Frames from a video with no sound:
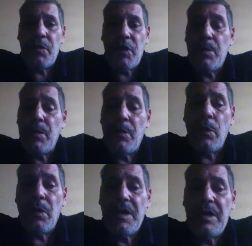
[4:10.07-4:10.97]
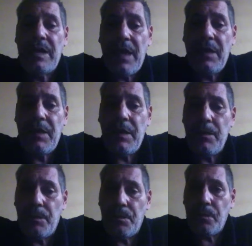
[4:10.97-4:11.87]
just before his death
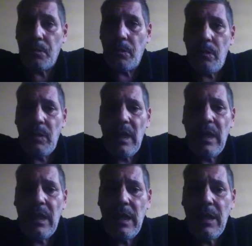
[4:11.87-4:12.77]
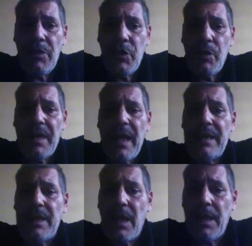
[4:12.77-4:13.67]
during
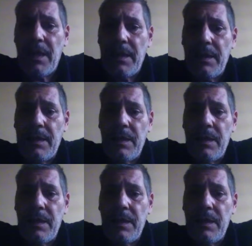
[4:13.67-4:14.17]
exile,